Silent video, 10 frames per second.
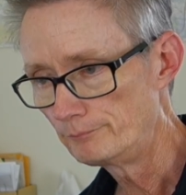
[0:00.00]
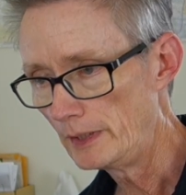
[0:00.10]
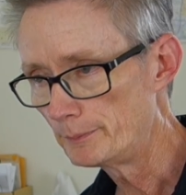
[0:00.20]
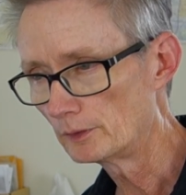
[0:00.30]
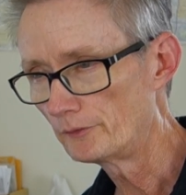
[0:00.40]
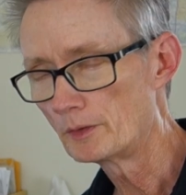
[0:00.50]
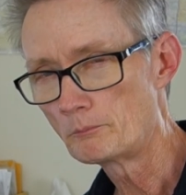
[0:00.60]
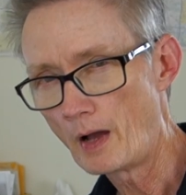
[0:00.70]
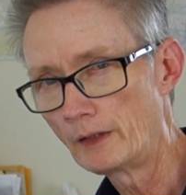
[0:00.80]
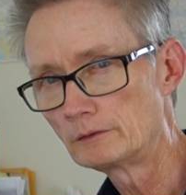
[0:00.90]
people on the
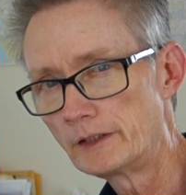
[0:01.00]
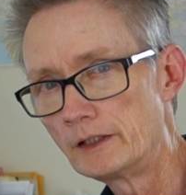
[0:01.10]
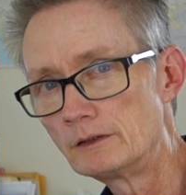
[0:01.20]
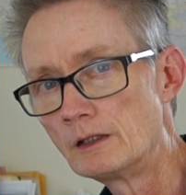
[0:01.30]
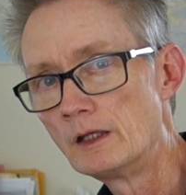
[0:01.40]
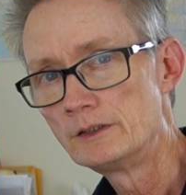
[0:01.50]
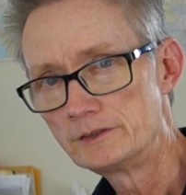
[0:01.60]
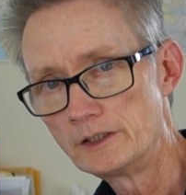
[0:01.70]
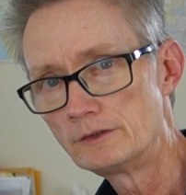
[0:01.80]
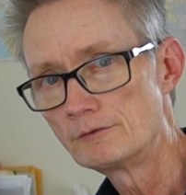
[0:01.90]
mild end
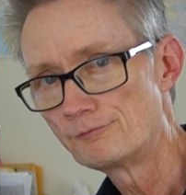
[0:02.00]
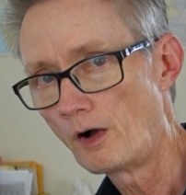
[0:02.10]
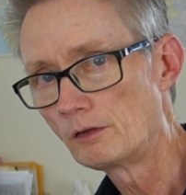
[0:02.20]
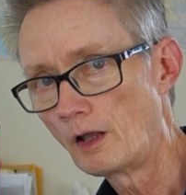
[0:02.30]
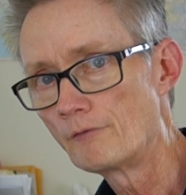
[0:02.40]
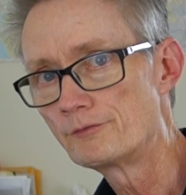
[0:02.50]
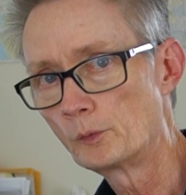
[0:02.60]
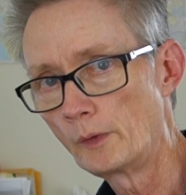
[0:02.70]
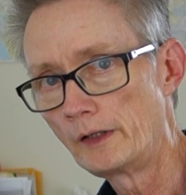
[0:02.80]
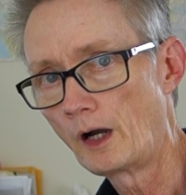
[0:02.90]
tend to fall off the
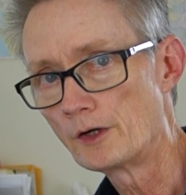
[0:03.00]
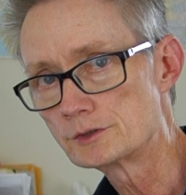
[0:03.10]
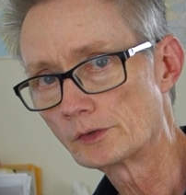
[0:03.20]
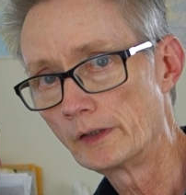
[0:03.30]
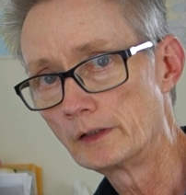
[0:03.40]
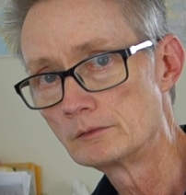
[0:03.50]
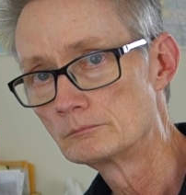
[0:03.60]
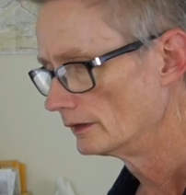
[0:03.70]
radar screen.